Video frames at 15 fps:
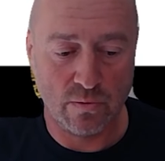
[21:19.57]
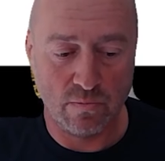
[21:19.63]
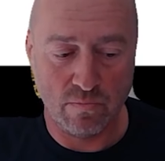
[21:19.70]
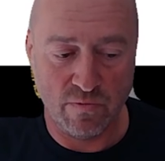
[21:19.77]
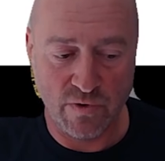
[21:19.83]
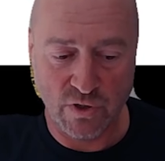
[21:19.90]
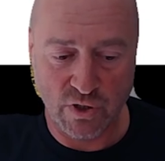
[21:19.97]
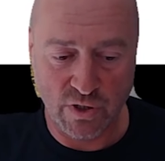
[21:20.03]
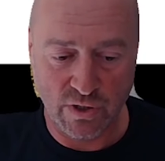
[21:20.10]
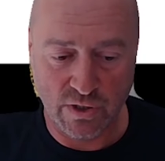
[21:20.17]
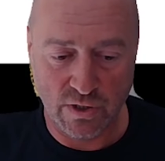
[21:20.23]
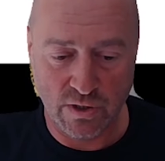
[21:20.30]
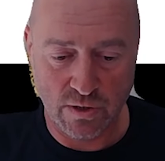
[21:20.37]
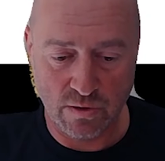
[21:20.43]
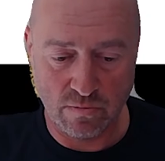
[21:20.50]
which
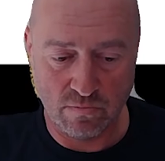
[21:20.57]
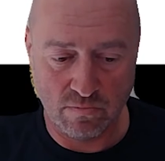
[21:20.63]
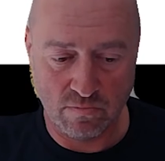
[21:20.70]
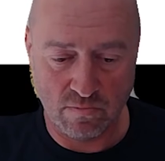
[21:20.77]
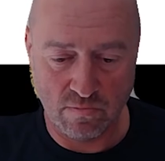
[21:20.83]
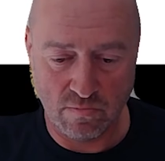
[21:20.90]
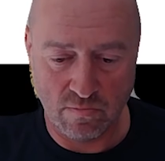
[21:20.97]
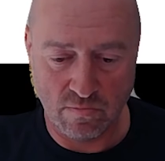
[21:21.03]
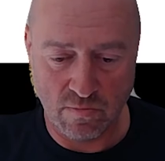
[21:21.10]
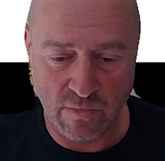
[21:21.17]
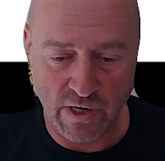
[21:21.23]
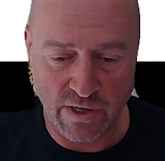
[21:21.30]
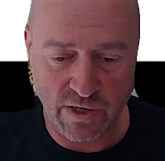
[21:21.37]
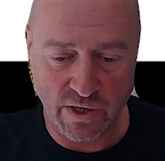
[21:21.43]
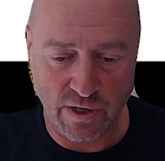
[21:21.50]
is
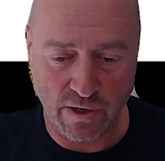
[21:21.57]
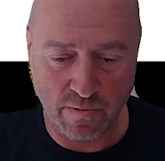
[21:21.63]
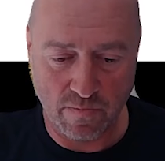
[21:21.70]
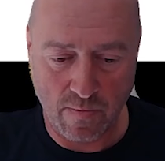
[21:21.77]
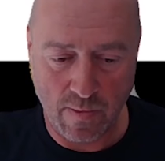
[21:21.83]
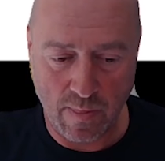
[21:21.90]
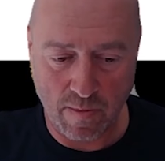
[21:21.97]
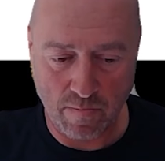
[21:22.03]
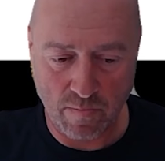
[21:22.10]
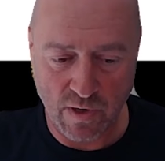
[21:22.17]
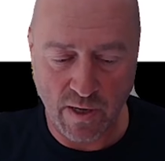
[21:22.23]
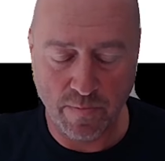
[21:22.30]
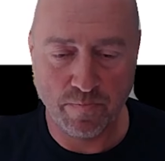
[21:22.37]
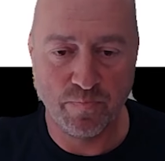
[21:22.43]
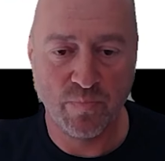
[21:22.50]
right here, okay?